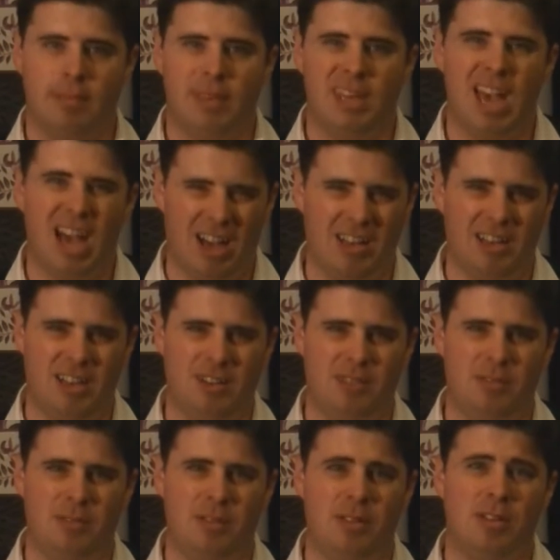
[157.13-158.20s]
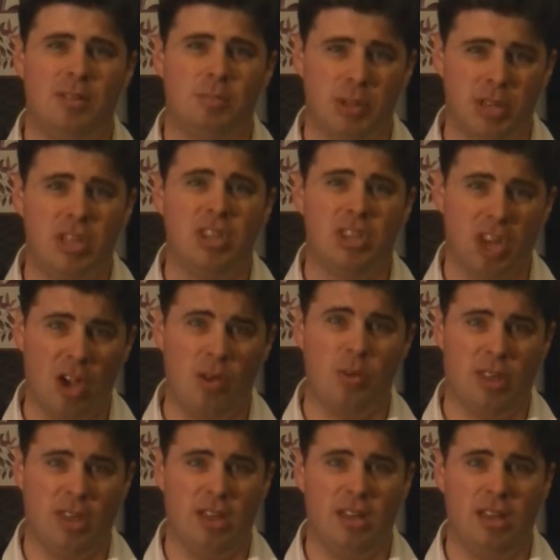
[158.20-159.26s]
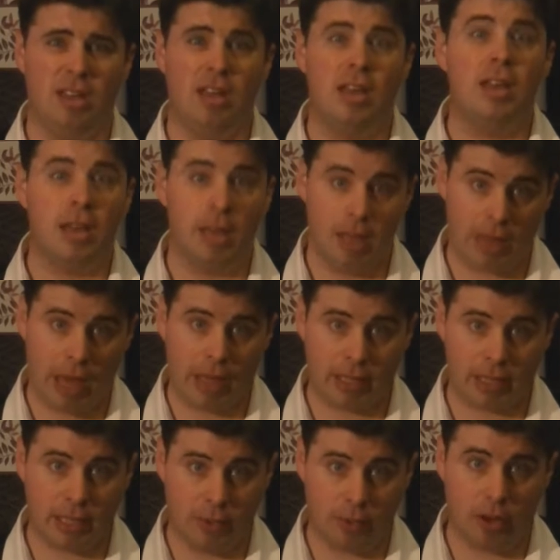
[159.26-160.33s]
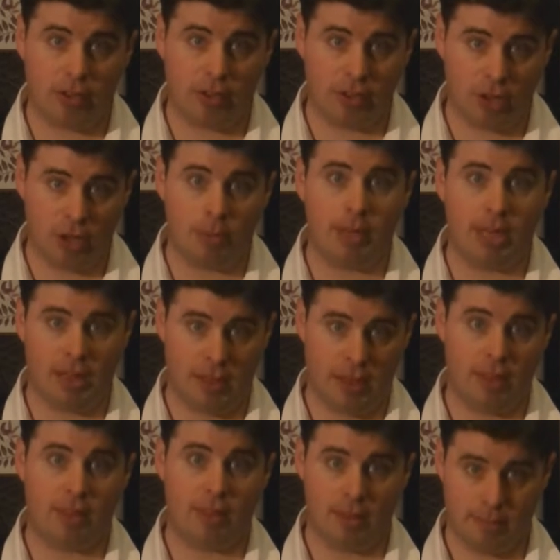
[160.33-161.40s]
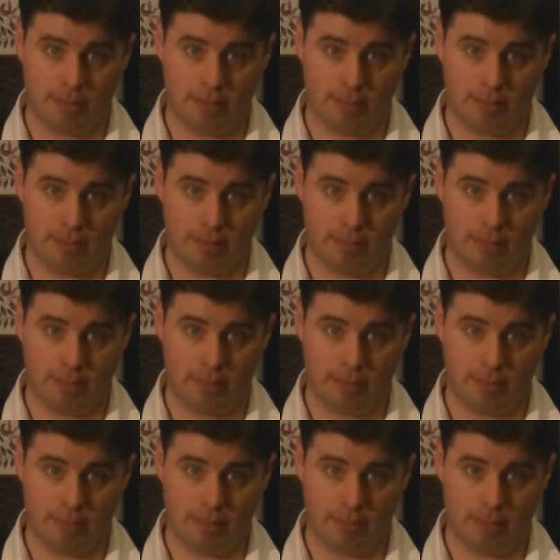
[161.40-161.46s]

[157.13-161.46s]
Yeah, I know, but just go with it. He's actually rather charming in this.